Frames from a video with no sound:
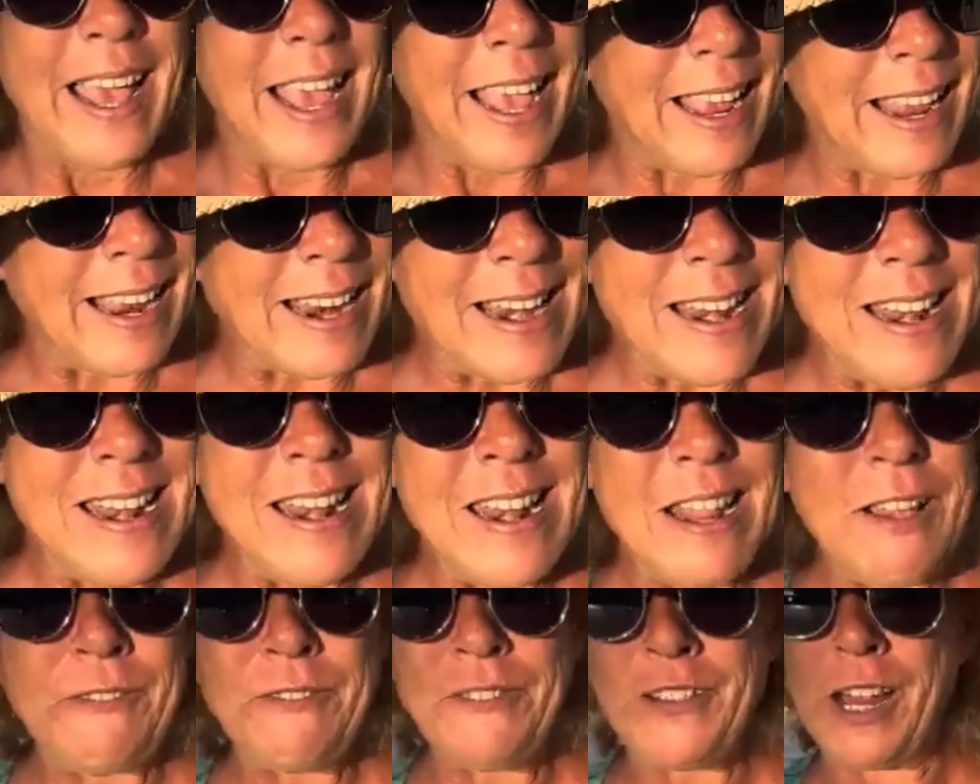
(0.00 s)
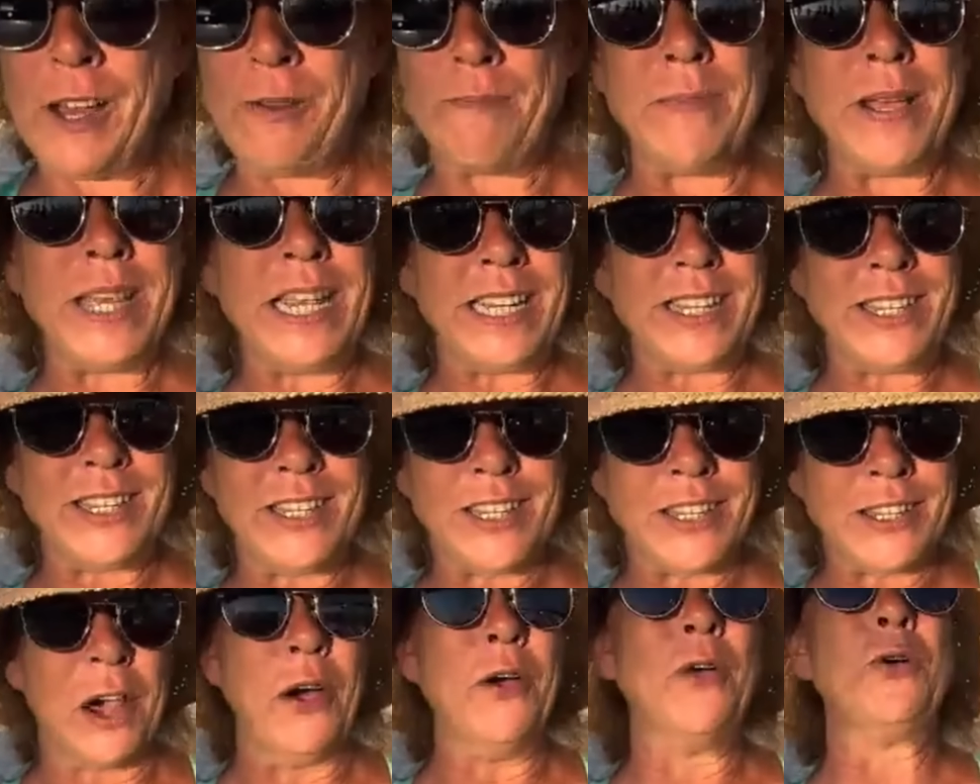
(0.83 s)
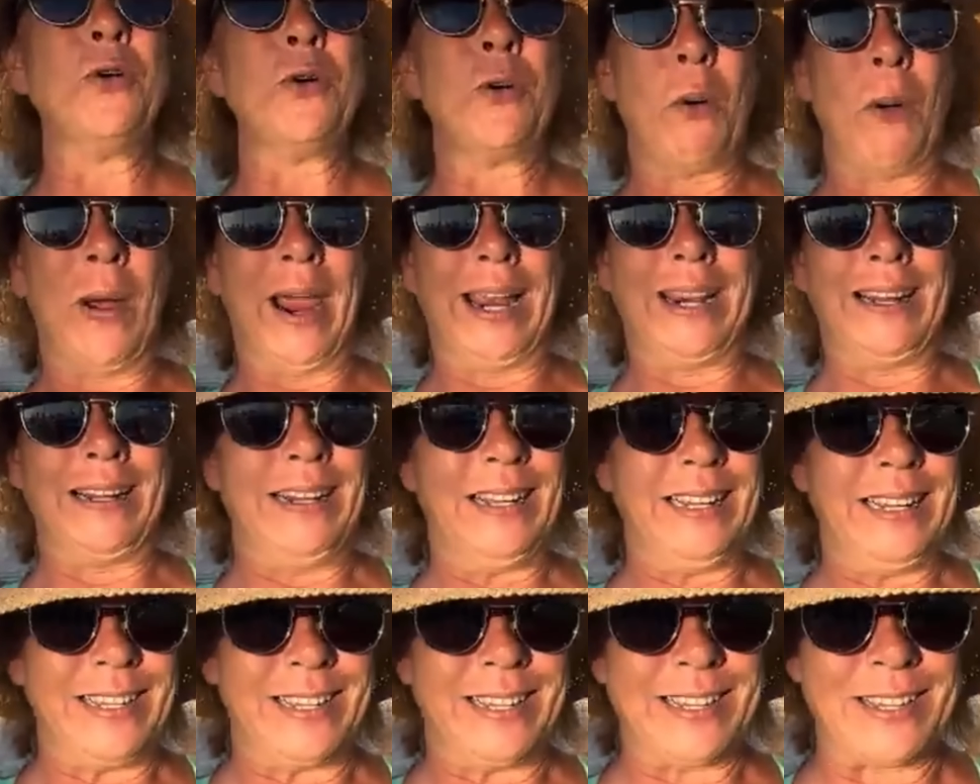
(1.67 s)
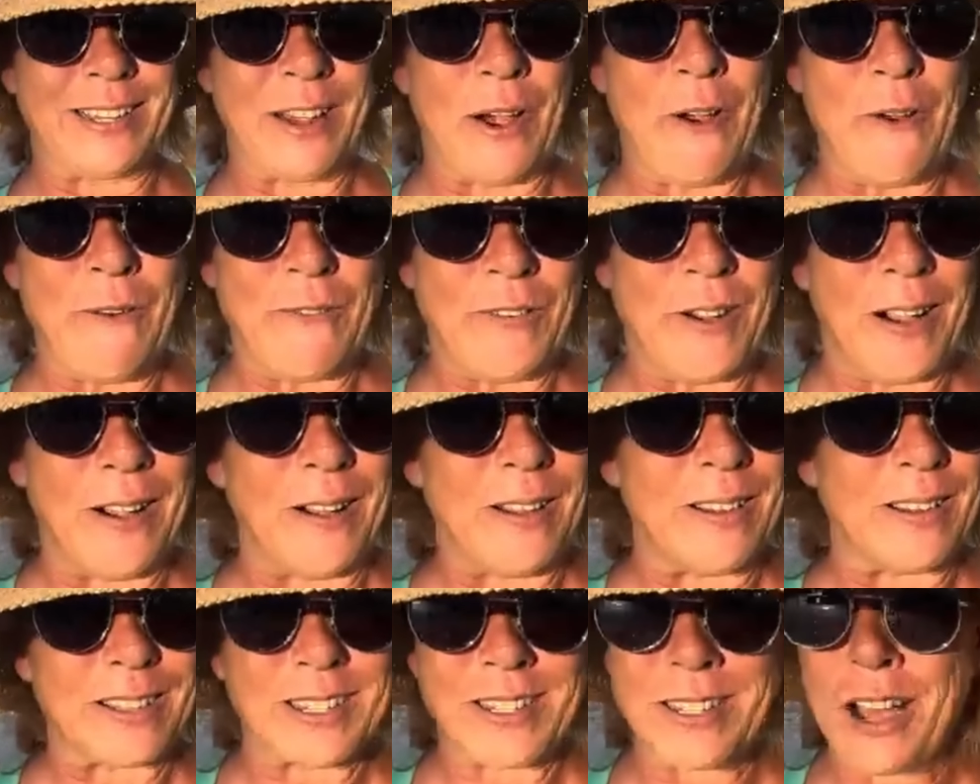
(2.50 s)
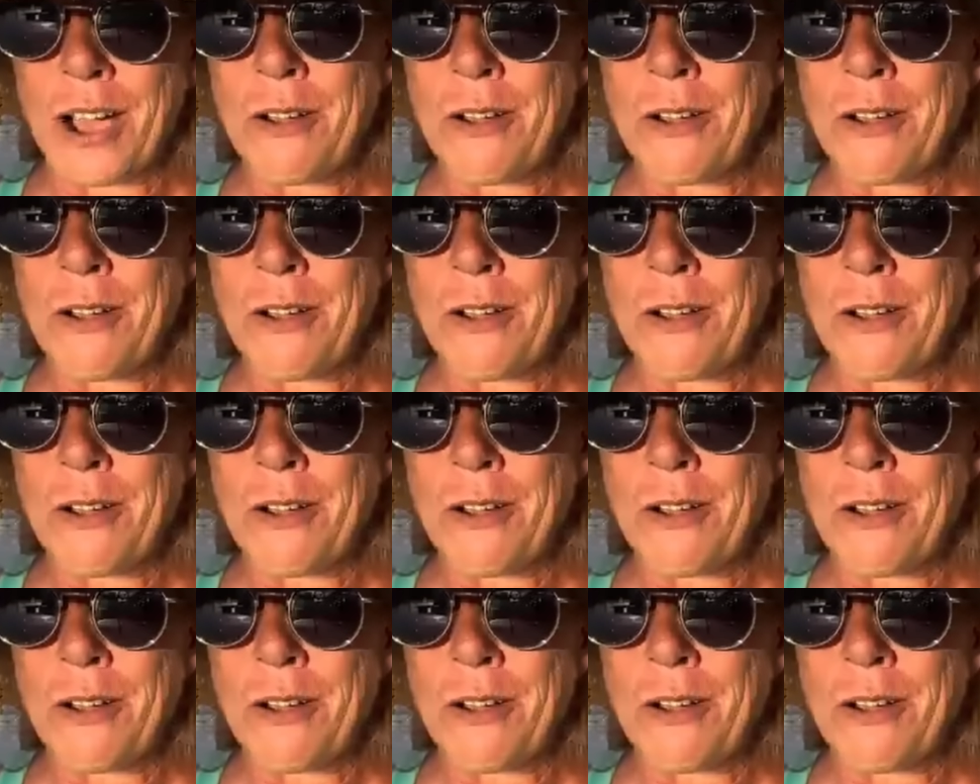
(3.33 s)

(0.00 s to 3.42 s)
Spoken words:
it lifted me so quickly, so fast.